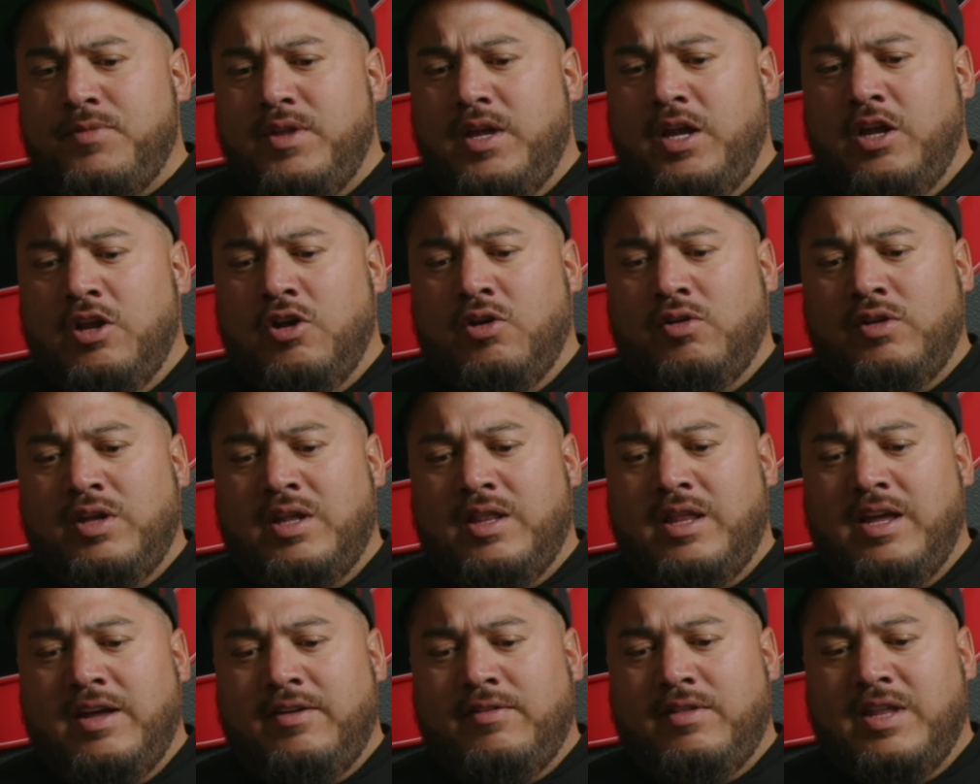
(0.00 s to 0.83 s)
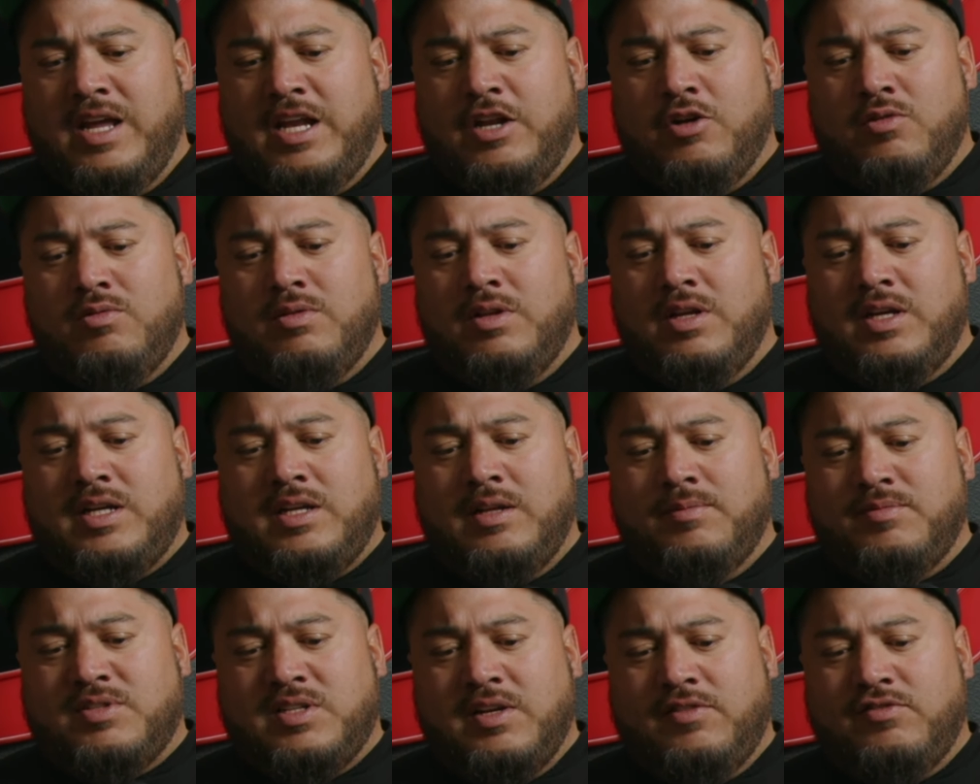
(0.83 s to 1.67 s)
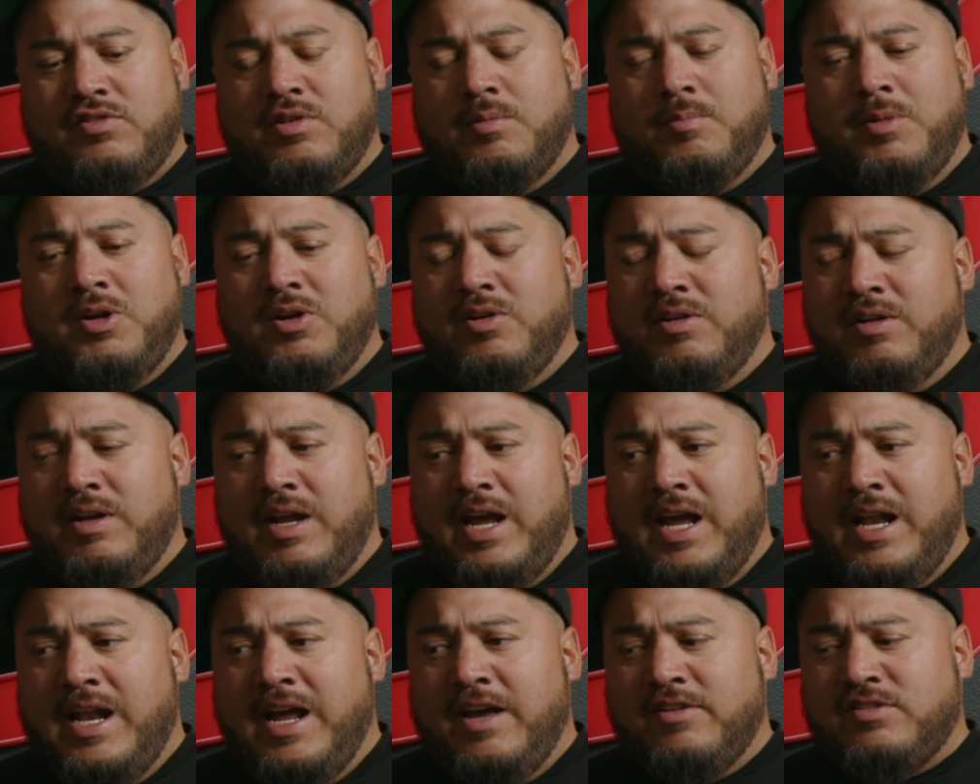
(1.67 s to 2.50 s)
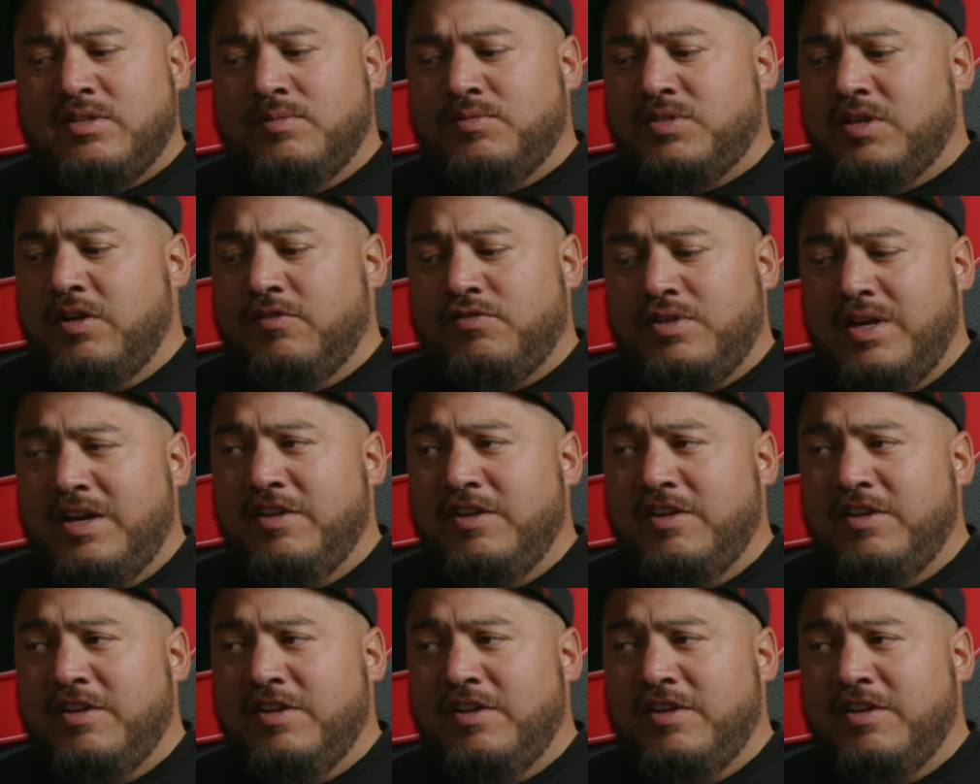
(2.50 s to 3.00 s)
you know, they don't look at themselves in the mirror and ask themselves,